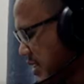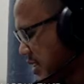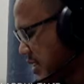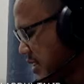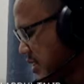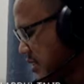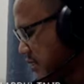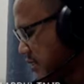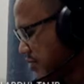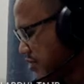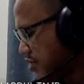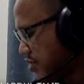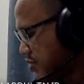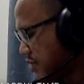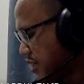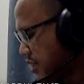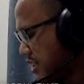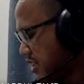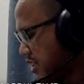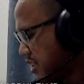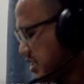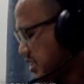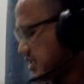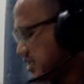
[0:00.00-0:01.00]
which means
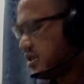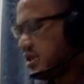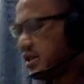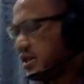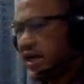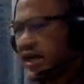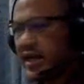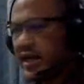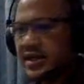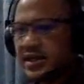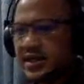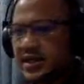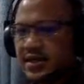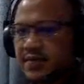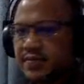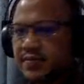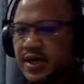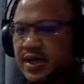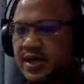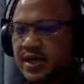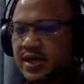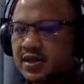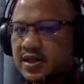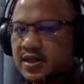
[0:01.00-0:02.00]
this is related,
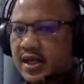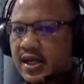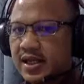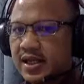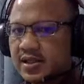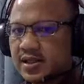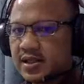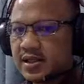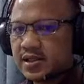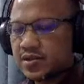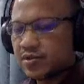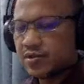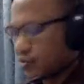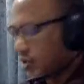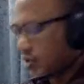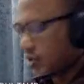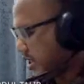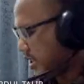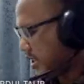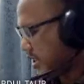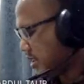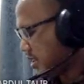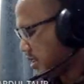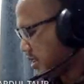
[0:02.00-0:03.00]
but related to
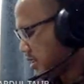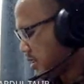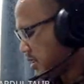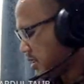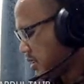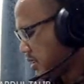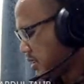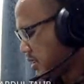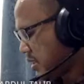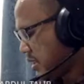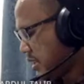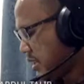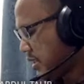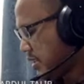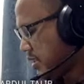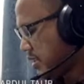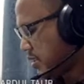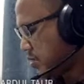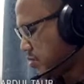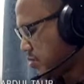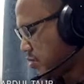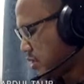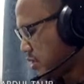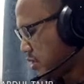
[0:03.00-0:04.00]
what?
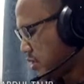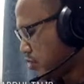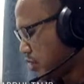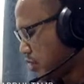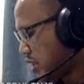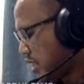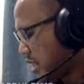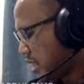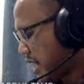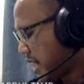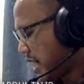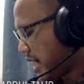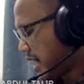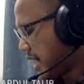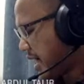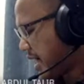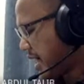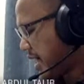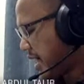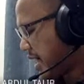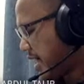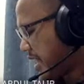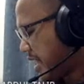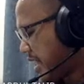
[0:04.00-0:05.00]
Related to the word
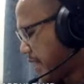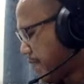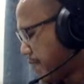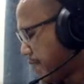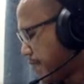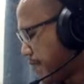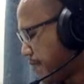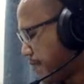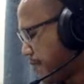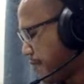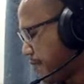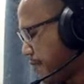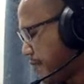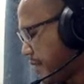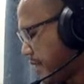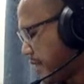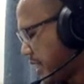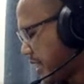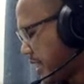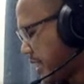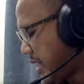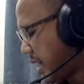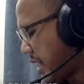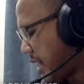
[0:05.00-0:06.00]
alam,
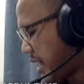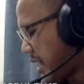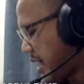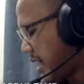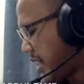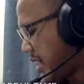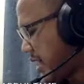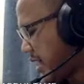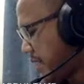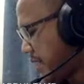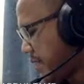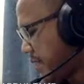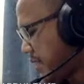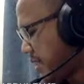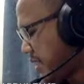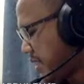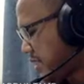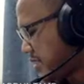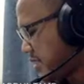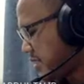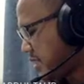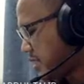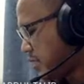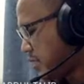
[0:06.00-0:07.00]
and alam
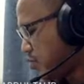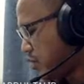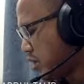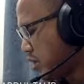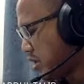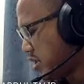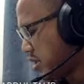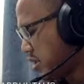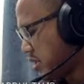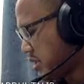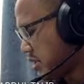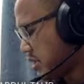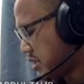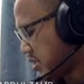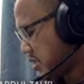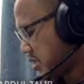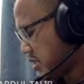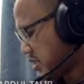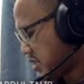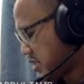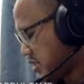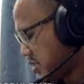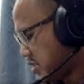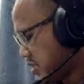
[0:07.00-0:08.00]
is the world.
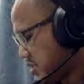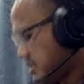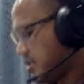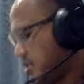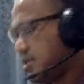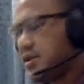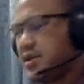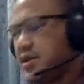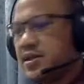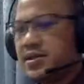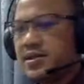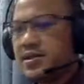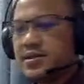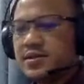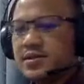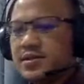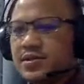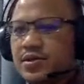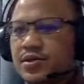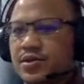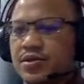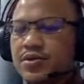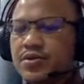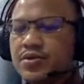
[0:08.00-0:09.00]

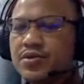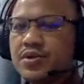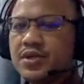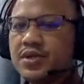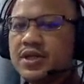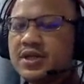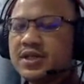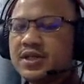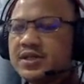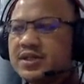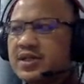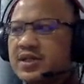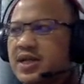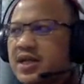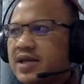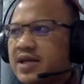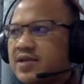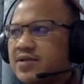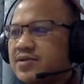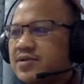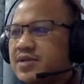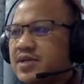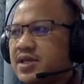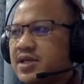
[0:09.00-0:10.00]
So it's like
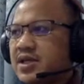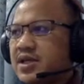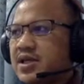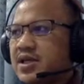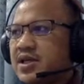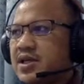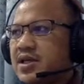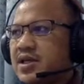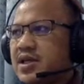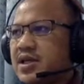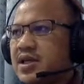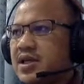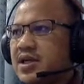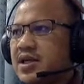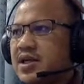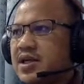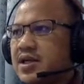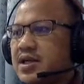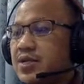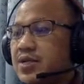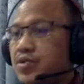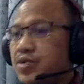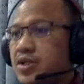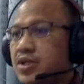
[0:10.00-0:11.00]
to say
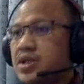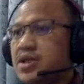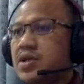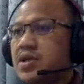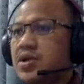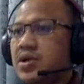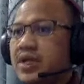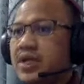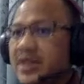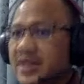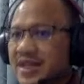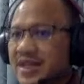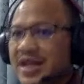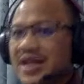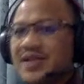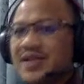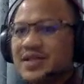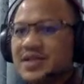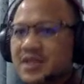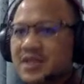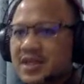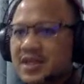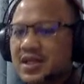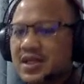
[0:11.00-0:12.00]
the world or international.